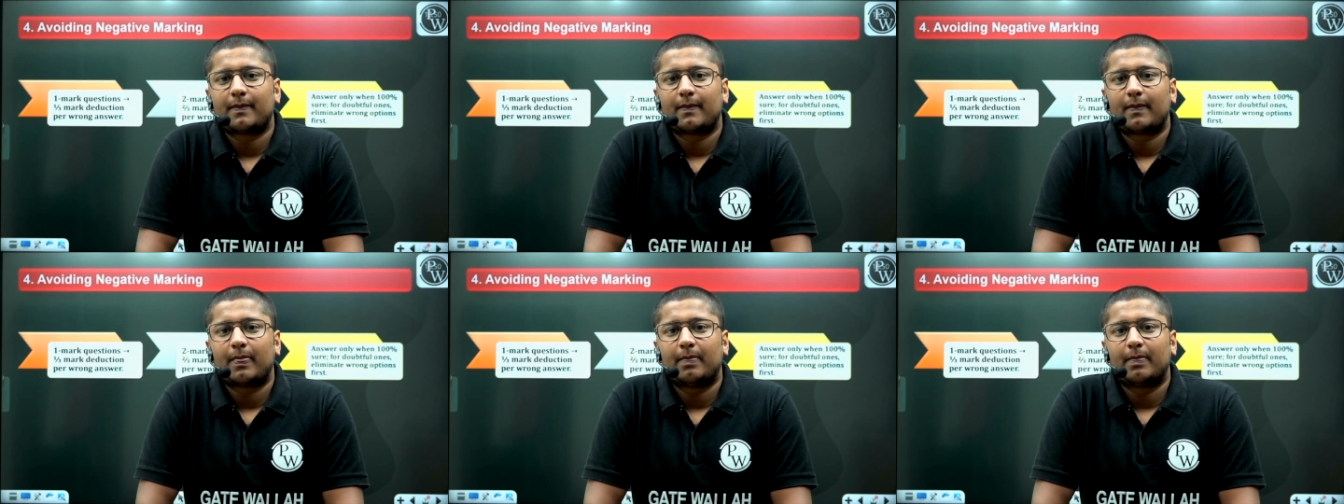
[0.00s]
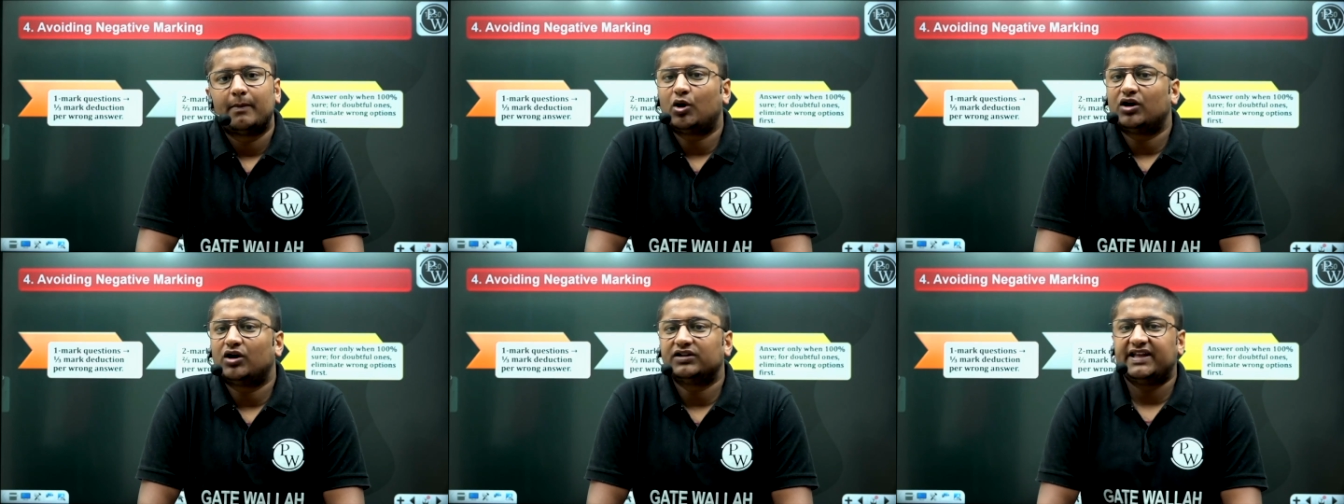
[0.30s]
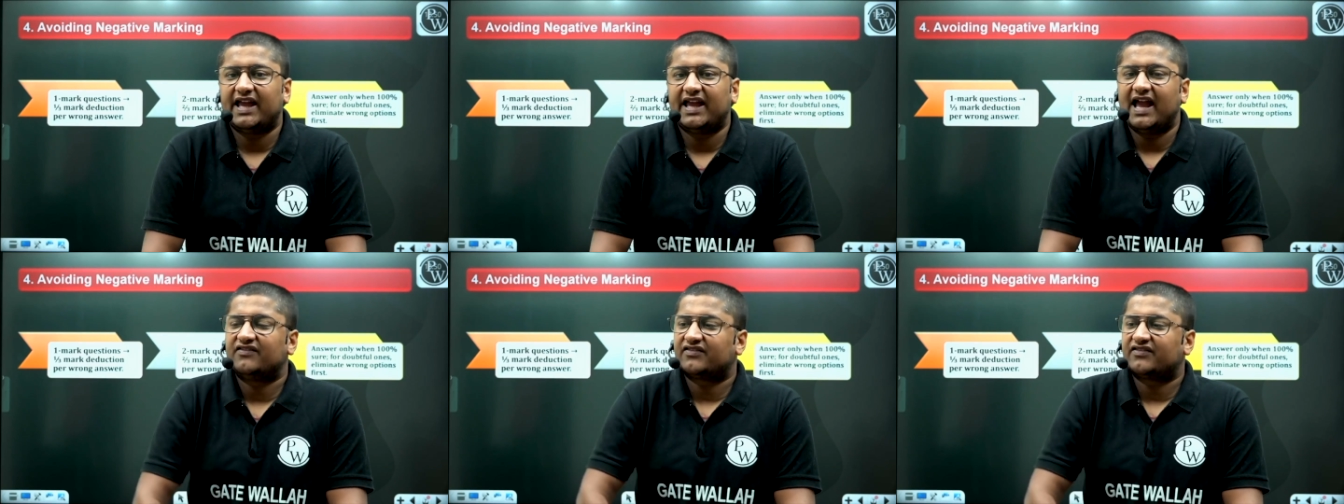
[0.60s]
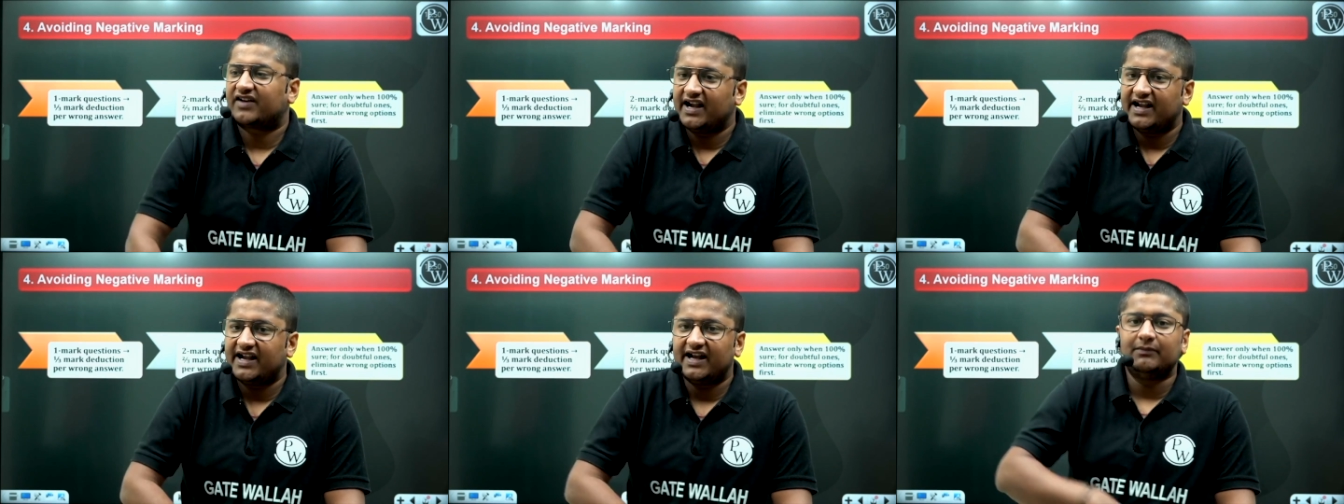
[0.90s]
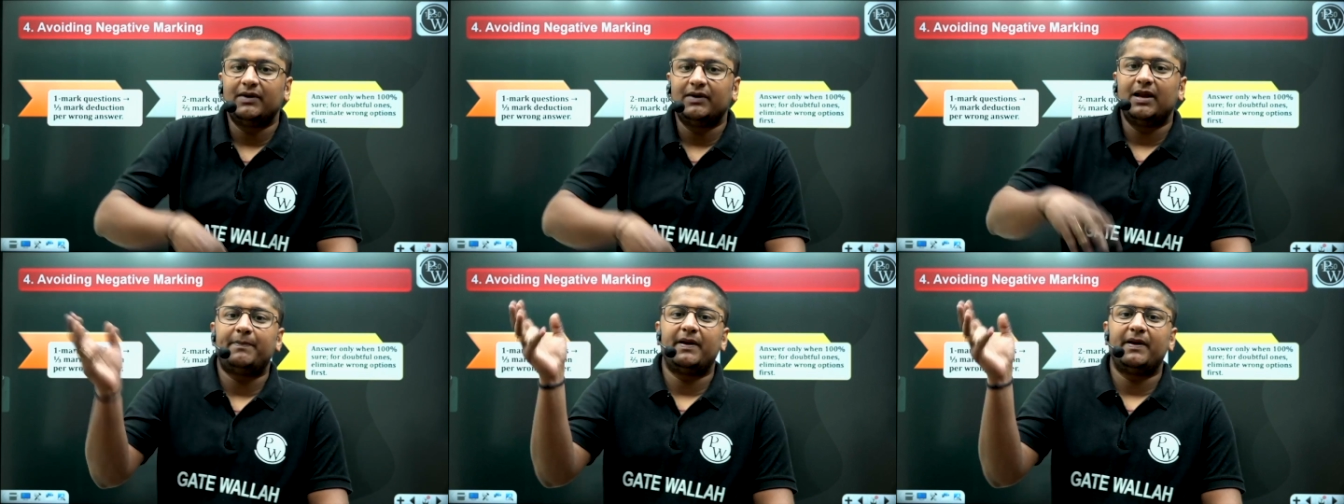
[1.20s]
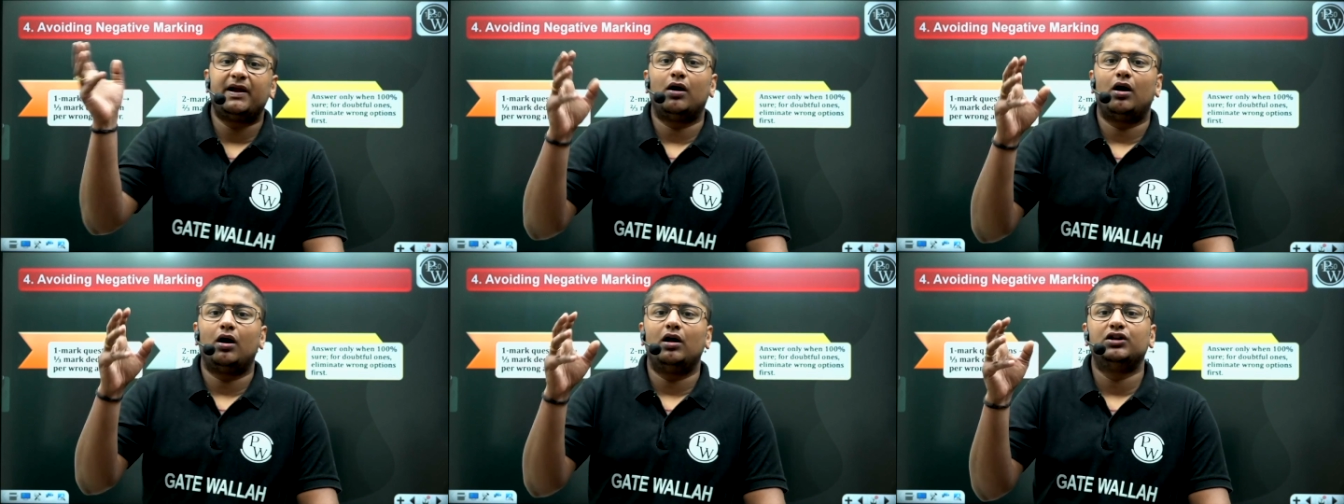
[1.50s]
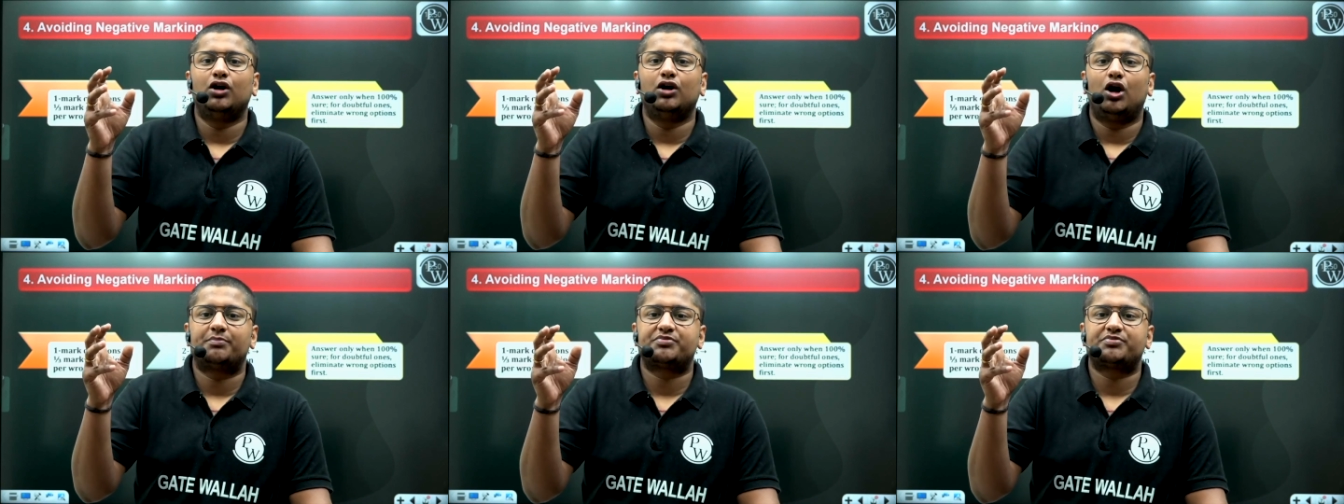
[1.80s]
because they have randomly picked all the
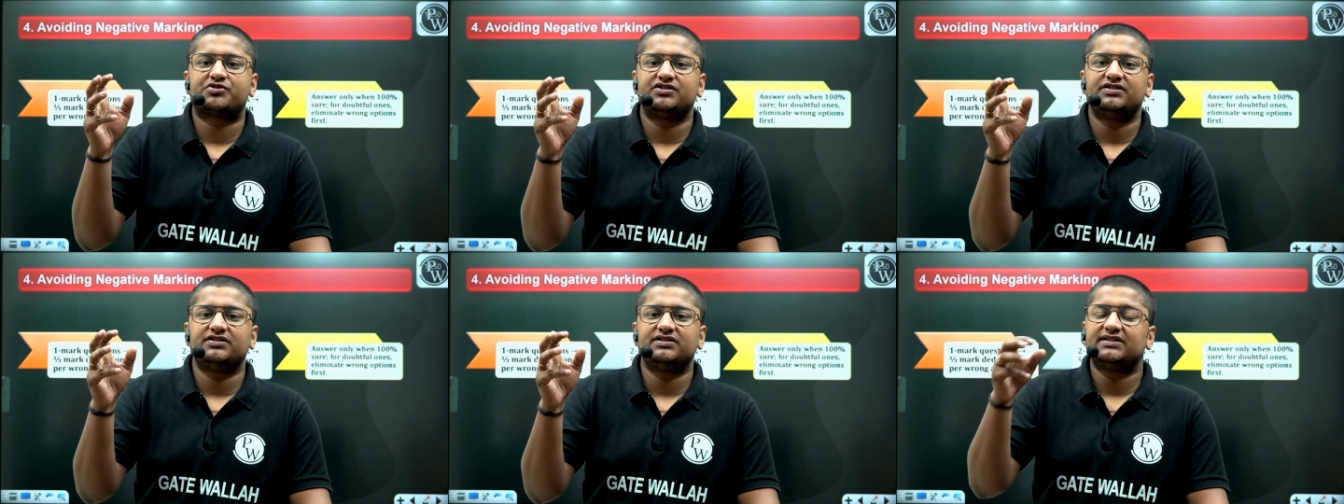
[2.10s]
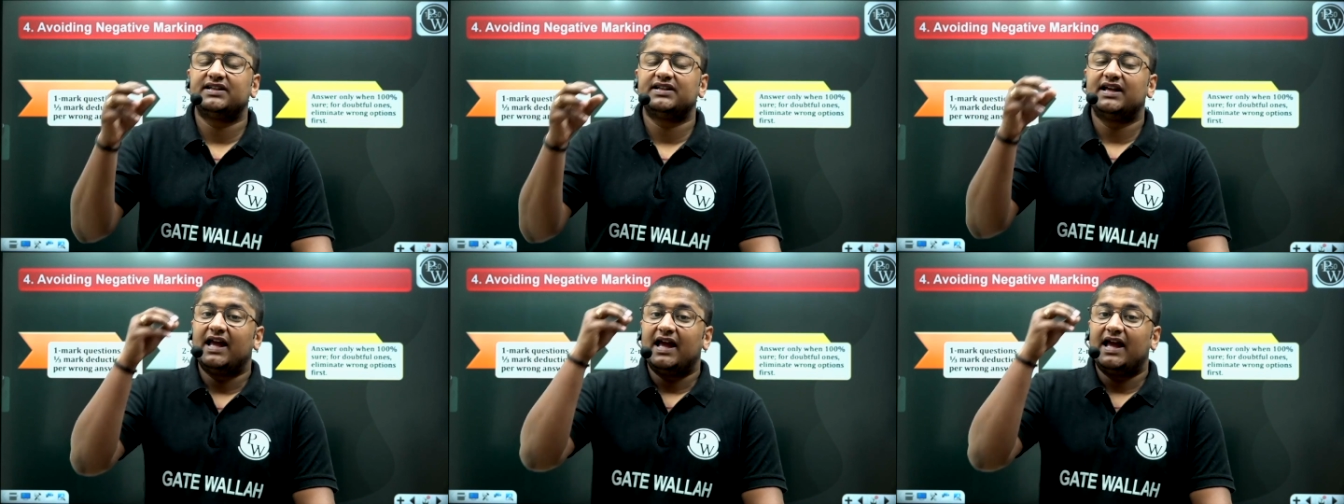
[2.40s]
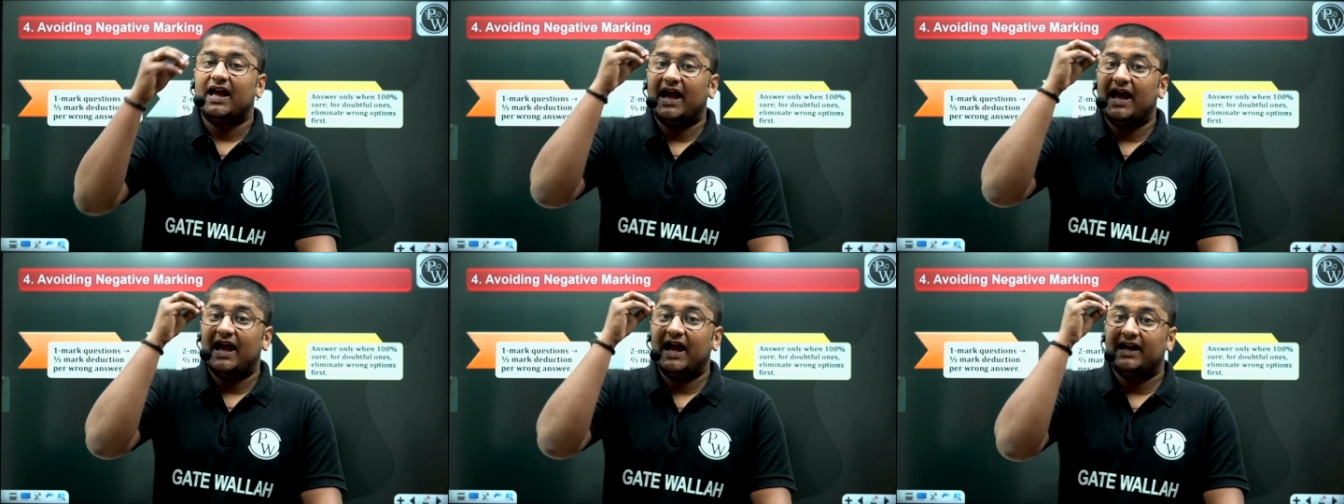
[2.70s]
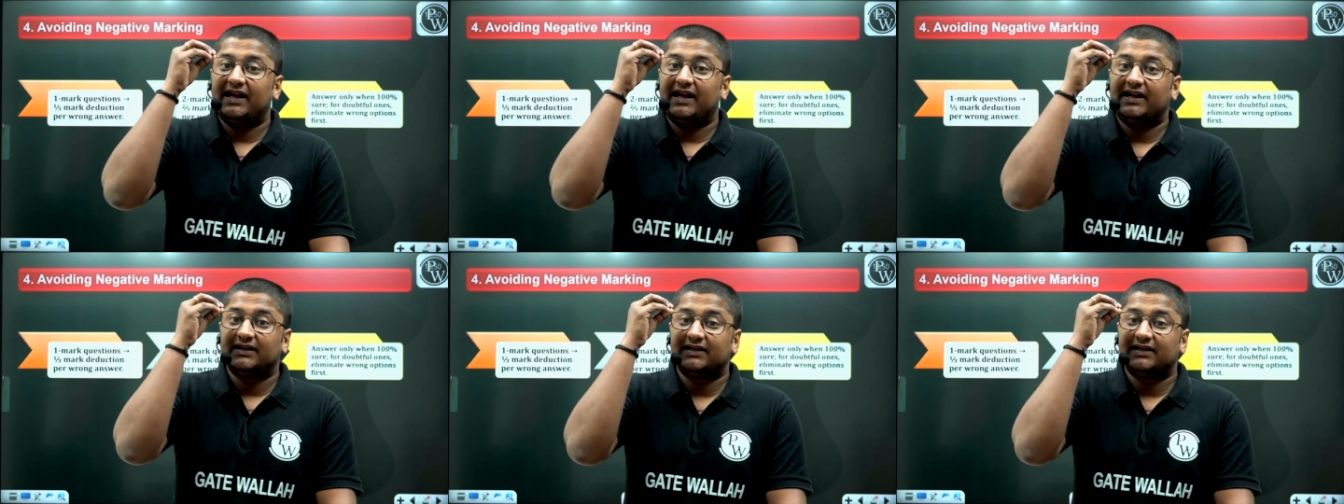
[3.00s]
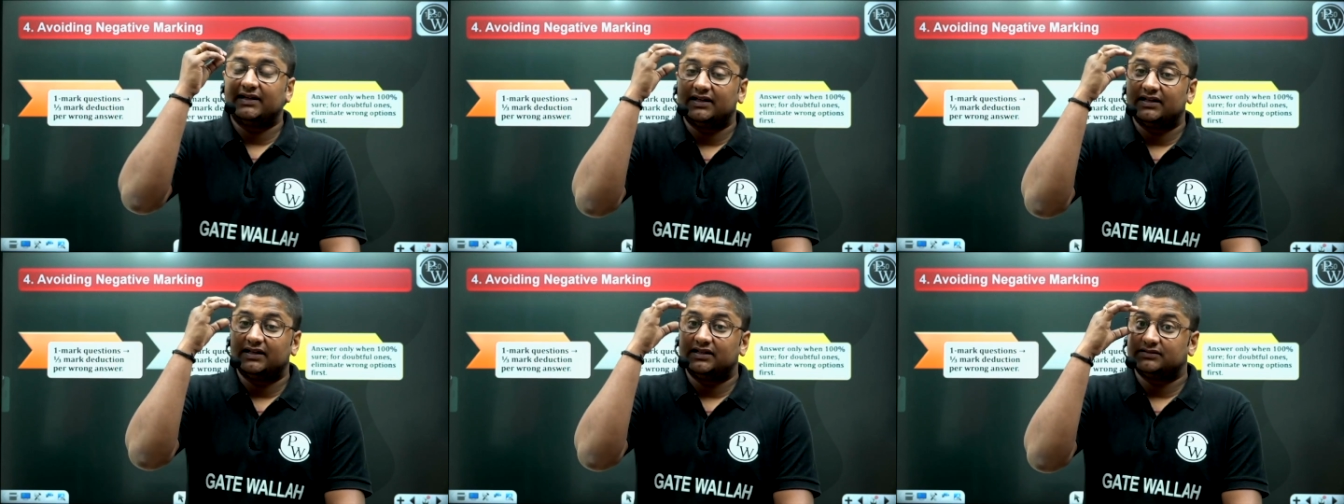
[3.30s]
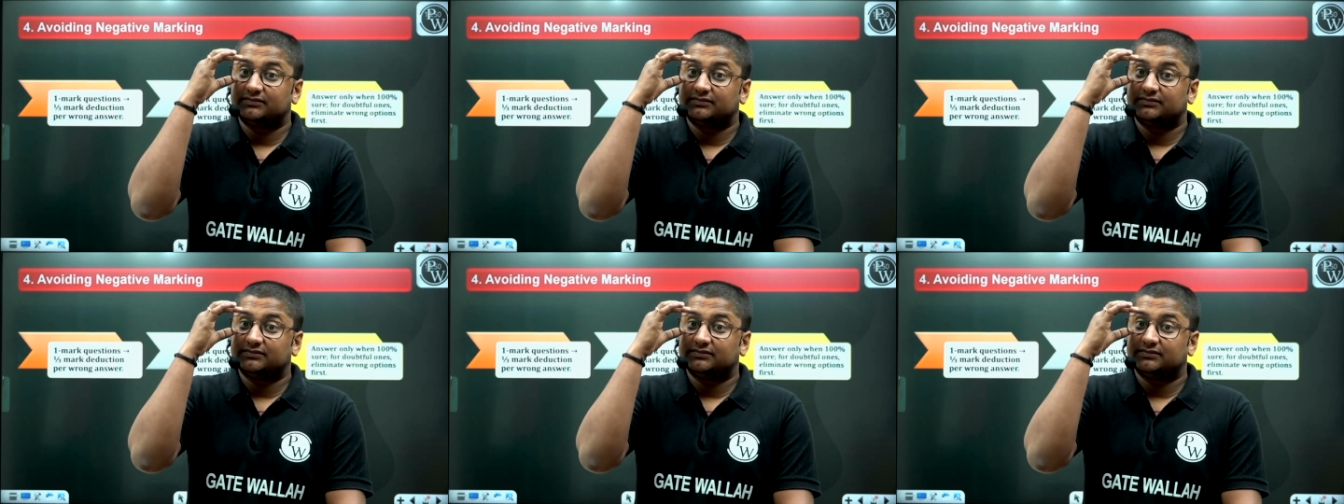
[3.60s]
options and uh, uh,